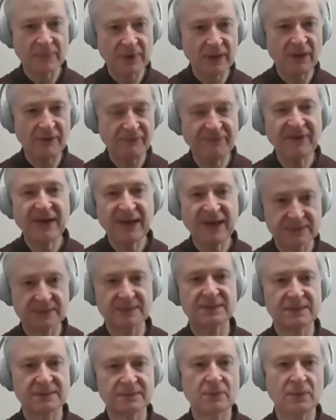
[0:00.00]

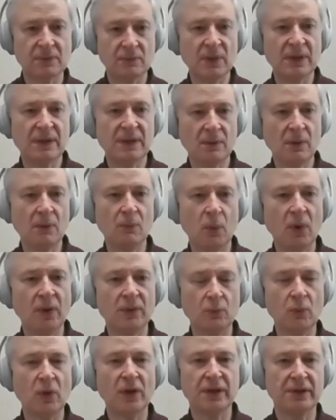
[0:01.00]
affects one,
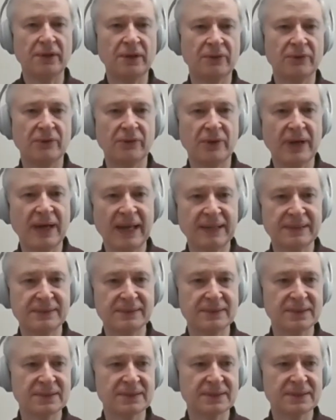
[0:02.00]
one another
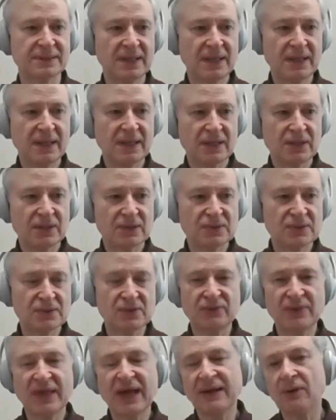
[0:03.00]
and
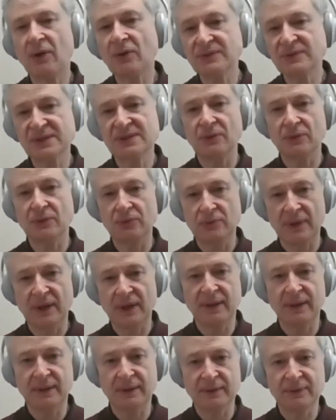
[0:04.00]
so that also
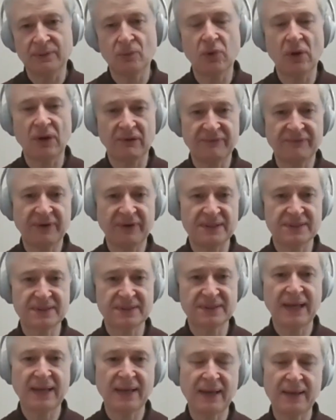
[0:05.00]
uh, qualifies.
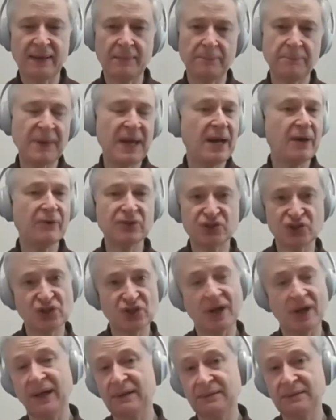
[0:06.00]

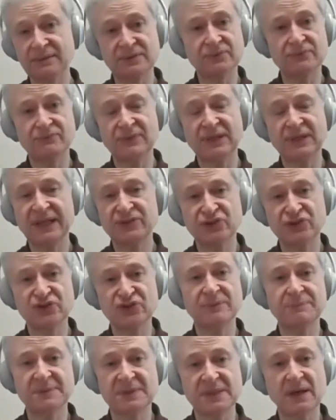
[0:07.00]
Parent-child
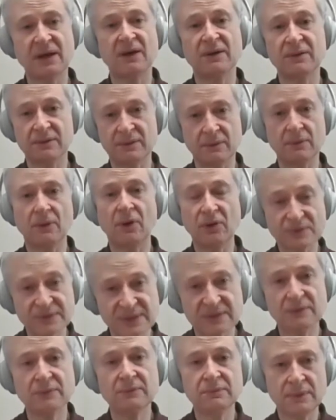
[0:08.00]
relationships are
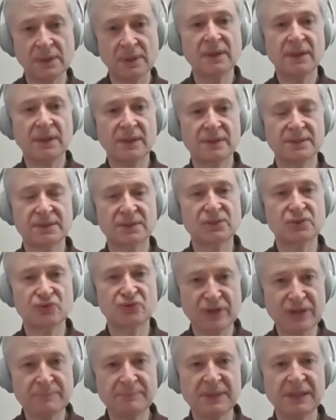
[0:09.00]
also
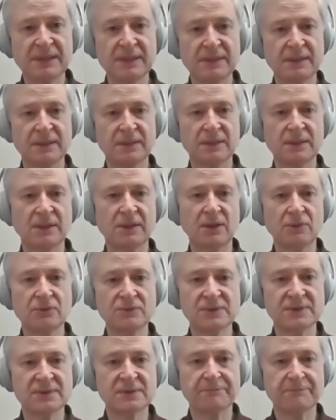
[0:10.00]
extremely
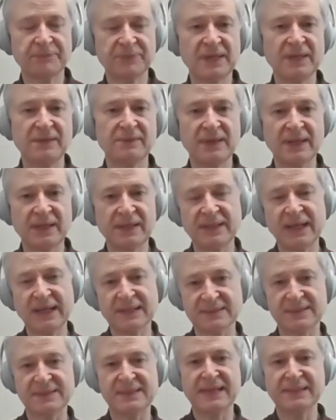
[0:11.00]
close in, in
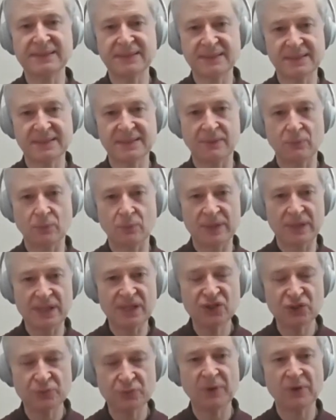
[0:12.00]
that sense that
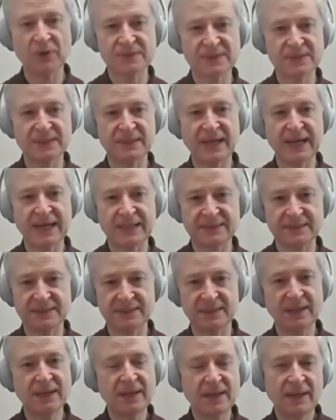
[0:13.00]
each person has,
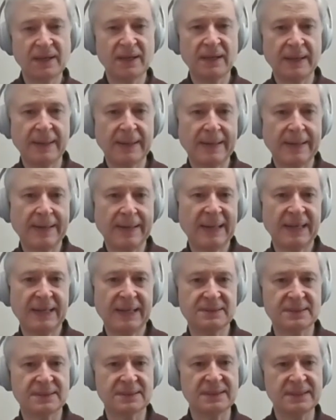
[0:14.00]

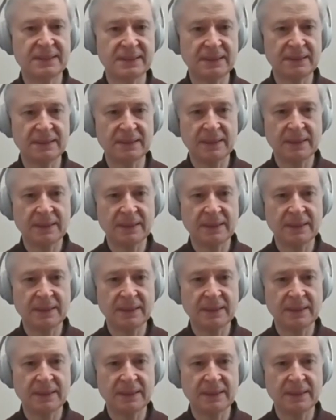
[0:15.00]
has, the,